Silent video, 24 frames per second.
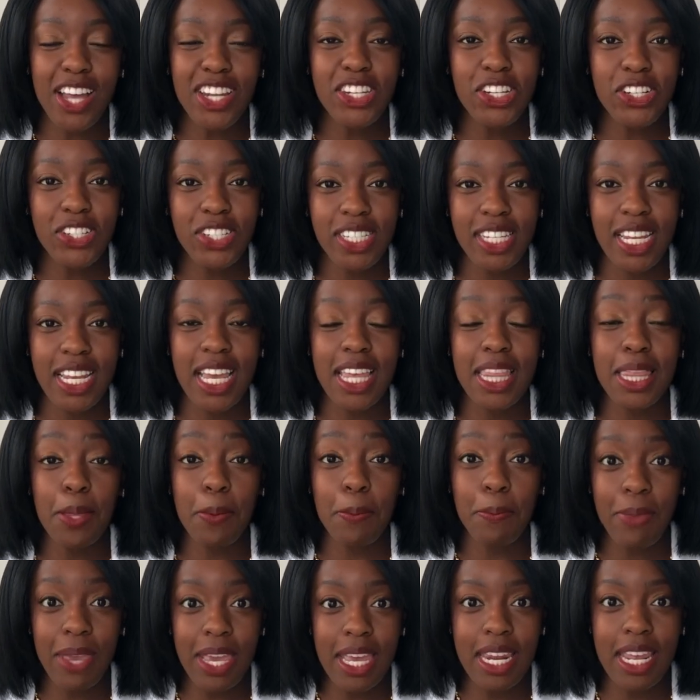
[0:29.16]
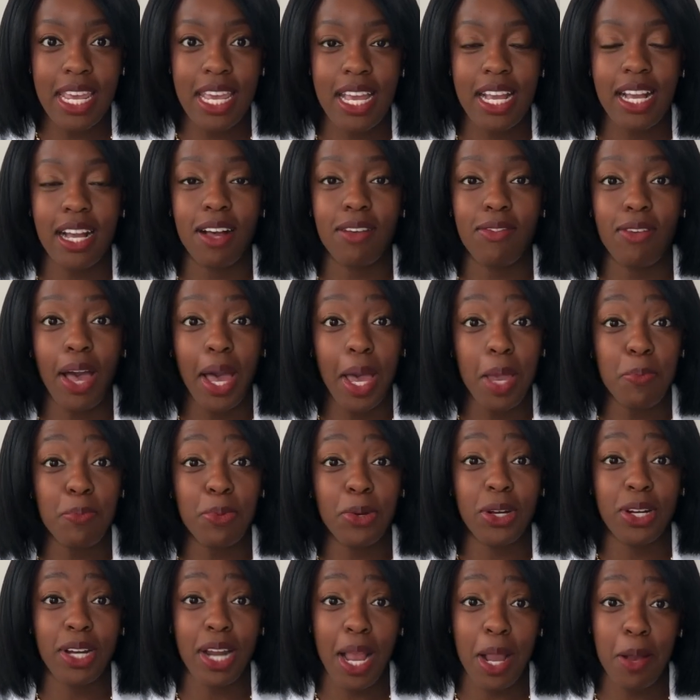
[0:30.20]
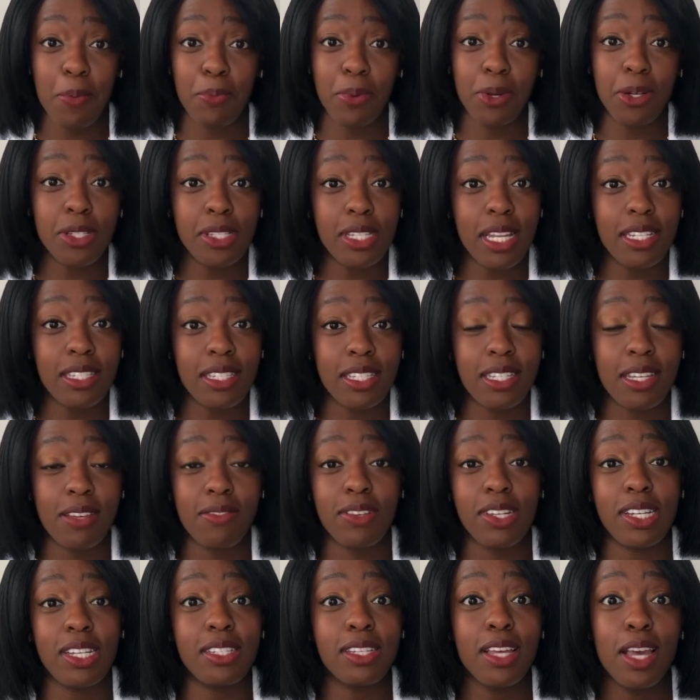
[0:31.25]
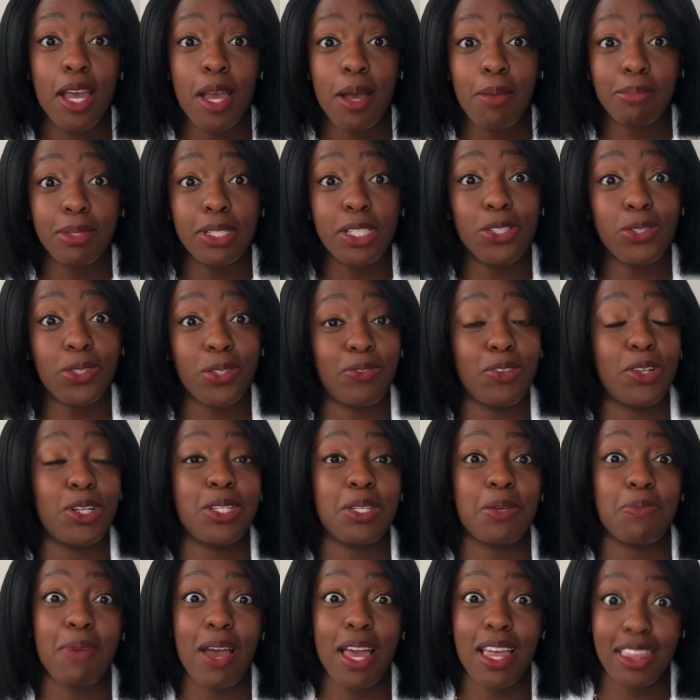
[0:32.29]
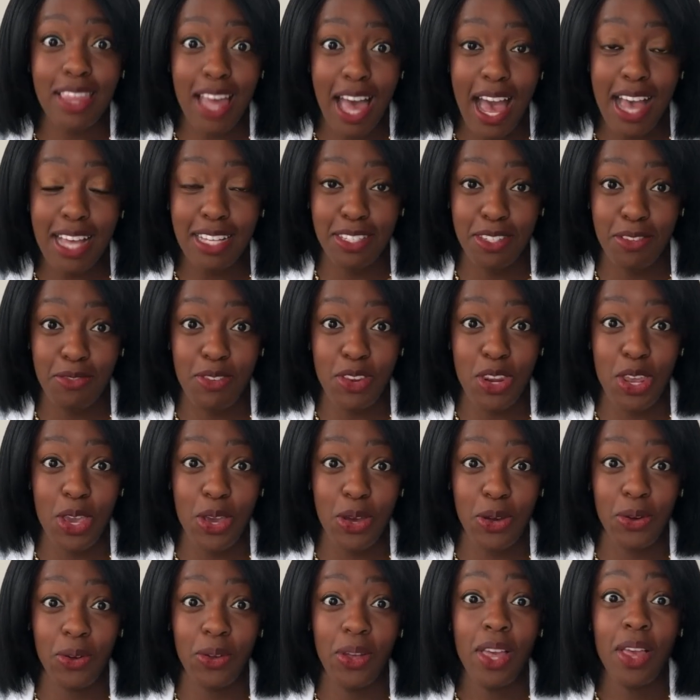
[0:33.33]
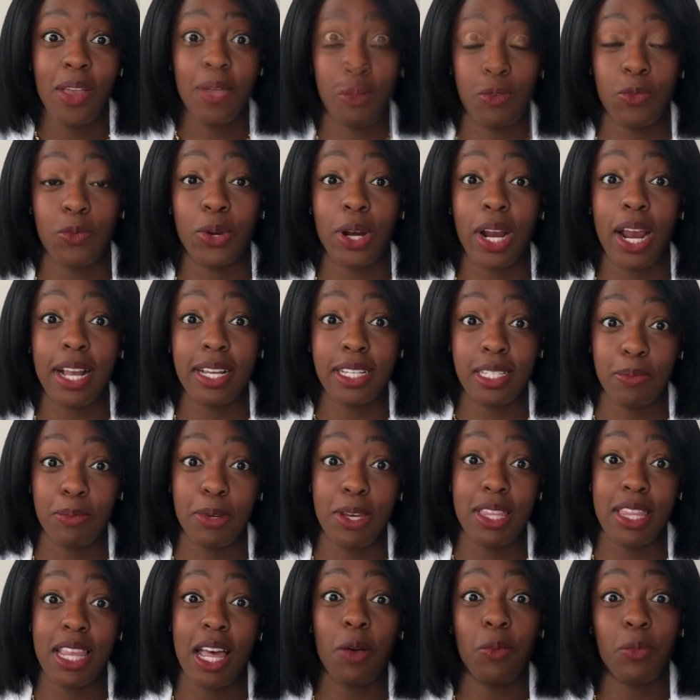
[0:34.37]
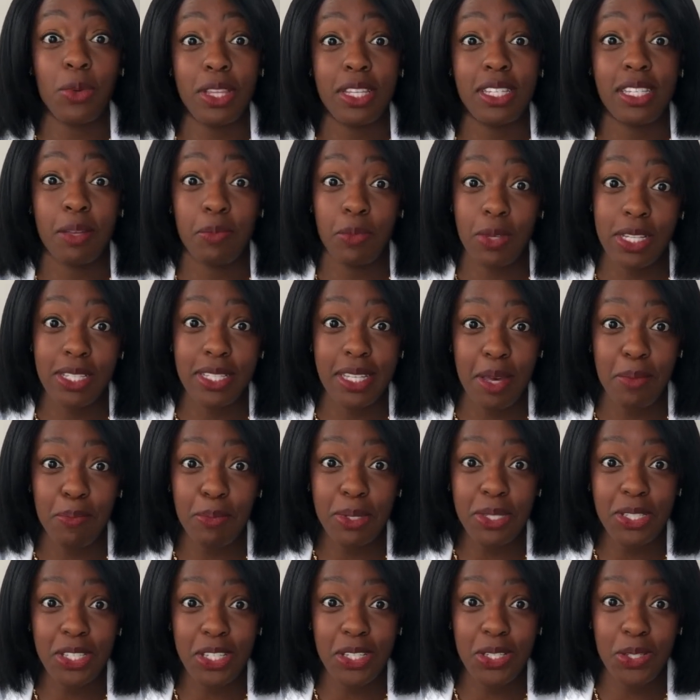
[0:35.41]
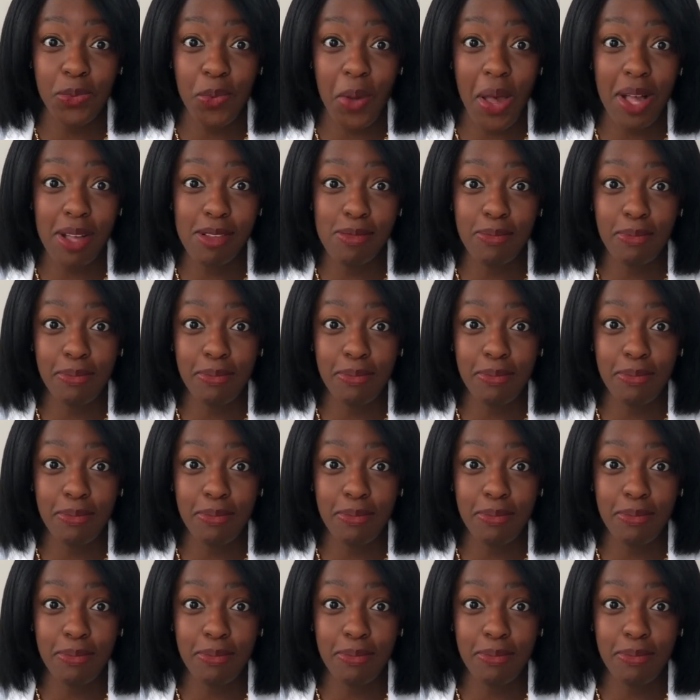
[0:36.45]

understand the meaning of hyper and hyposensitivities, please refer to my last video where I explain that with some examples as well.